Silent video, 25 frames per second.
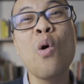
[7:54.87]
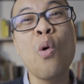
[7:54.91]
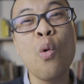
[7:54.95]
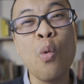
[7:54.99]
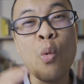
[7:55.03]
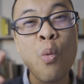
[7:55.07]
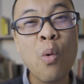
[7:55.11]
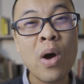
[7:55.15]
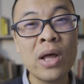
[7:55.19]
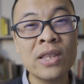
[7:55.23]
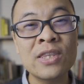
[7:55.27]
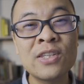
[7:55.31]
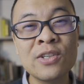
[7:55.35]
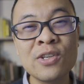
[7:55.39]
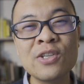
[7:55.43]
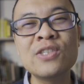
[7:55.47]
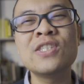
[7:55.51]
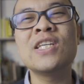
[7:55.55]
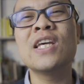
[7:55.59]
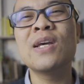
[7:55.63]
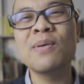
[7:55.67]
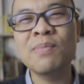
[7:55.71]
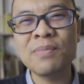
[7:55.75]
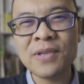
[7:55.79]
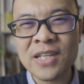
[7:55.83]
What do you
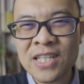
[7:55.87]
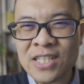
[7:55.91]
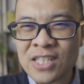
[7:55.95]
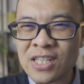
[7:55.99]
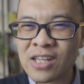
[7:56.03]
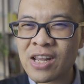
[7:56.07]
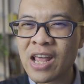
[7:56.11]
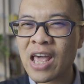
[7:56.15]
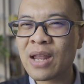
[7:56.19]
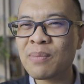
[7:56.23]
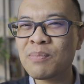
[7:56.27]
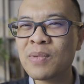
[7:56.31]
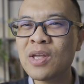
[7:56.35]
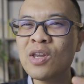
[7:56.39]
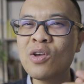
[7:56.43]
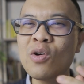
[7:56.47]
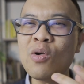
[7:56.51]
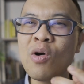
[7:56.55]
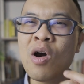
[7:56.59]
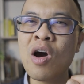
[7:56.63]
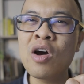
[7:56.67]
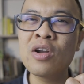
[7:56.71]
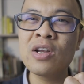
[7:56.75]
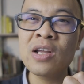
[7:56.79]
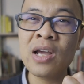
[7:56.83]
think? Please let me know
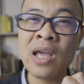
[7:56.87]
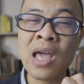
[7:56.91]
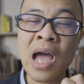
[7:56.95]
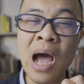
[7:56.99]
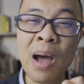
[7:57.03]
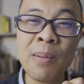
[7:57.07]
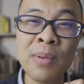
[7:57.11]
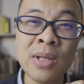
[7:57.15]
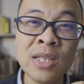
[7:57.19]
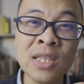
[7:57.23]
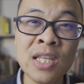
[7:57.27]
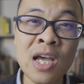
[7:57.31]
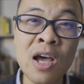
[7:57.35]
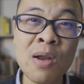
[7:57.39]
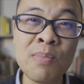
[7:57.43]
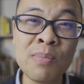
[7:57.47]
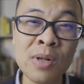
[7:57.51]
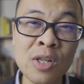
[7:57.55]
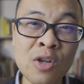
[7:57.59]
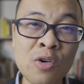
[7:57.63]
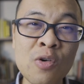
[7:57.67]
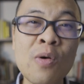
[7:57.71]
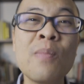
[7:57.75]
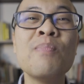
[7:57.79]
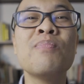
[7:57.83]
on the comment down
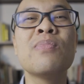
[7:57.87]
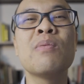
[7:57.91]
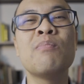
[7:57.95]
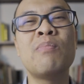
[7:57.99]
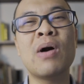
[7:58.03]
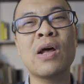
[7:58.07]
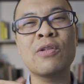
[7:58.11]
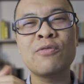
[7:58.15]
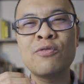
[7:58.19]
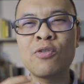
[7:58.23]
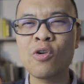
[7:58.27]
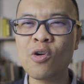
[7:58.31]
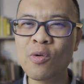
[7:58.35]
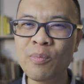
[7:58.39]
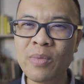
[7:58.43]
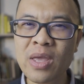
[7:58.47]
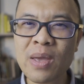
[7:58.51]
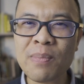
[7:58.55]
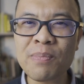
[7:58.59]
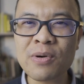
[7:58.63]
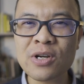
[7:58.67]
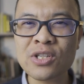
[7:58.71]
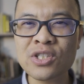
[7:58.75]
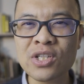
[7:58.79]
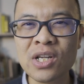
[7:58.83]
below. But for me
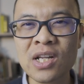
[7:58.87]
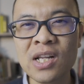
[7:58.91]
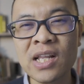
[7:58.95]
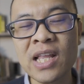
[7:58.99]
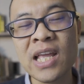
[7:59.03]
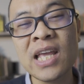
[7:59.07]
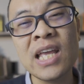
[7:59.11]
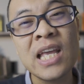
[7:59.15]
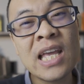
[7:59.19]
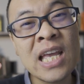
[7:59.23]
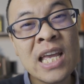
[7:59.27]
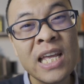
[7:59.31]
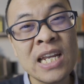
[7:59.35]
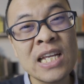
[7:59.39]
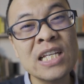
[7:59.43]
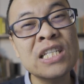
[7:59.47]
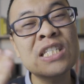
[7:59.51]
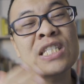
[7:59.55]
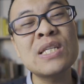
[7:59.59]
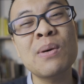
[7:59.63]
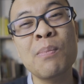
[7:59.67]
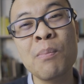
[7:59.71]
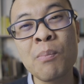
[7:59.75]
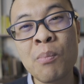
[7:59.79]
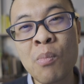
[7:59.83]
personally, it
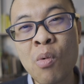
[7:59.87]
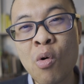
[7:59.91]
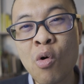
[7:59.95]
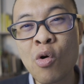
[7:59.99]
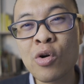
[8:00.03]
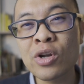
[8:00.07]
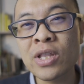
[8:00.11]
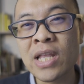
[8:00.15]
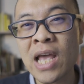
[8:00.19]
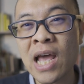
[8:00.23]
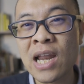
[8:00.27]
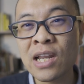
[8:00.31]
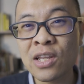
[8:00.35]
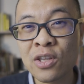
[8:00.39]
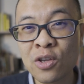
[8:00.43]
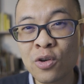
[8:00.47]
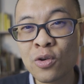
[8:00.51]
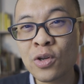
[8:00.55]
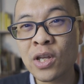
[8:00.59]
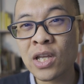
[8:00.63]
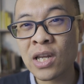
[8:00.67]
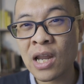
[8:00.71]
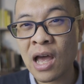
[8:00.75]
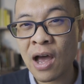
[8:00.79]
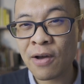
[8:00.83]
is more than
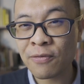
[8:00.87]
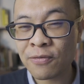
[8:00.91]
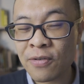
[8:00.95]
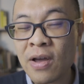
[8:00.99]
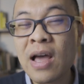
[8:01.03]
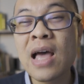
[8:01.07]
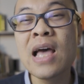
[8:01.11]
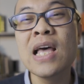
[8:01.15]
good enough.